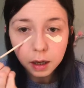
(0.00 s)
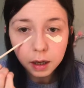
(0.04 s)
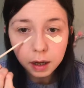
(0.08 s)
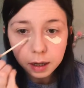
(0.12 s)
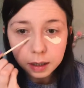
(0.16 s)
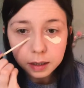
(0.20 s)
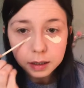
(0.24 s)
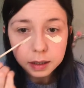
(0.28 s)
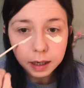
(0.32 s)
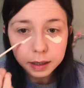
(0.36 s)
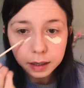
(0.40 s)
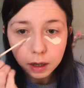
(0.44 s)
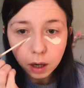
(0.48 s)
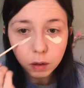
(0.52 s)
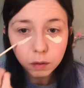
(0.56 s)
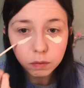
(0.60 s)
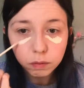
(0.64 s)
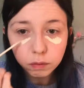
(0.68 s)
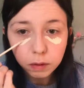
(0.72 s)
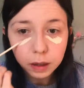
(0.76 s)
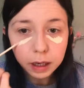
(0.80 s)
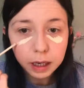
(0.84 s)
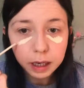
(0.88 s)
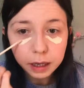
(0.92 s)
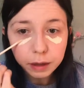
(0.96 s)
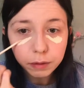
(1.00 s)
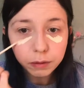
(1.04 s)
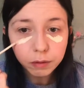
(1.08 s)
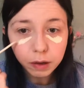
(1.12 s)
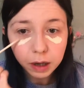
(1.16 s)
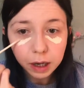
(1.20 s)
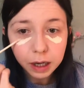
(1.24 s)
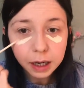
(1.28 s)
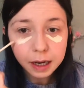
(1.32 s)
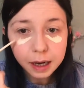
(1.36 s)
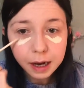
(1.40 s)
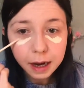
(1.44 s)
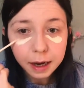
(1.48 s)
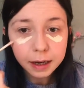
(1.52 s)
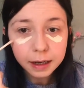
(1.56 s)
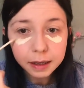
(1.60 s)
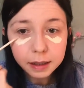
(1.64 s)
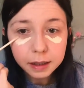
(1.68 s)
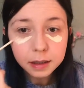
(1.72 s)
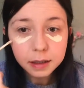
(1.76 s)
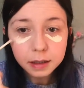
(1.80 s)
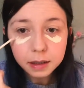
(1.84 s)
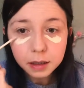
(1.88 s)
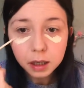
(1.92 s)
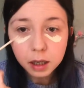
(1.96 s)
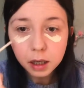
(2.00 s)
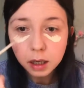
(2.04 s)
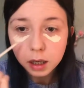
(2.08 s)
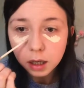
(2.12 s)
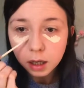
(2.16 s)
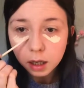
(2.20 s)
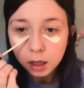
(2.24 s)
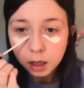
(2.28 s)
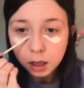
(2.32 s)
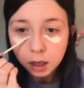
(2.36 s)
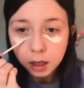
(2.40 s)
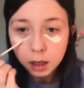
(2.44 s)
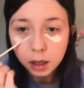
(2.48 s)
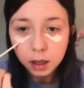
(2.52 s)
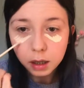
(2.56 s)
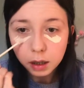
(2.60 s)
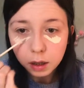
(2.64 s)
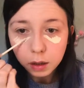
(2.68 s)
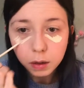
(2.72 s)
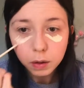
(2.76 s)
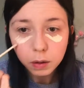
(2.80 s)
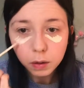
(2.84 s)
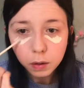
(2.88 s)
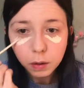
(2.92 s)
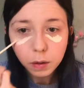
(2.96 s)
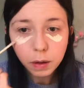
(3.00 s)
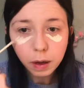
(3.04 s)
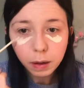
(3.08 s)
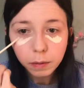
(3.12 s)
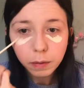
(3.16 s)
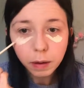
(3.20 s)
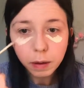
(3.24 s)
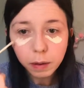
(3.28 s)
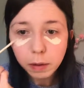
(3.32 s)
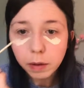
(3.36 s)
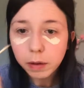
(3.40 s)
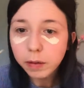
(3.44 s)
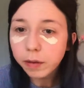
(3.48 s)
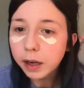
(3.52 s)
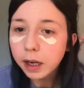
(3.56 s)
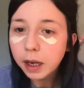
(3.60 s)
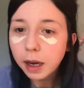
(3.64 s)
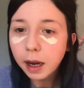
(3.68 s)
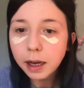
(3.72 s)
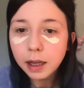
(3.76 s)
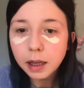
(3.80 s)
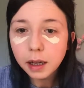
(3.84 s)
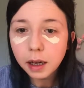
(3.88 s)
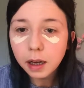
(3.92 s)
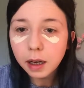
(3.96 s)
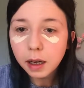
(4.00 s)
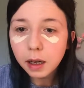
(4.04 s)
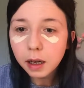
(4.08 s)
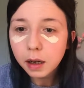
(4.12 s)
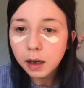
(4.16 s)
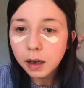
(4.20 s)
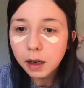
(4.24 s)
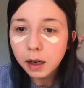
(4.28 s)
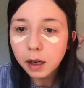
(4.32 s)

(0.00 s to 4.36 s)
It's, like, a really, really nice, wow, I really like that.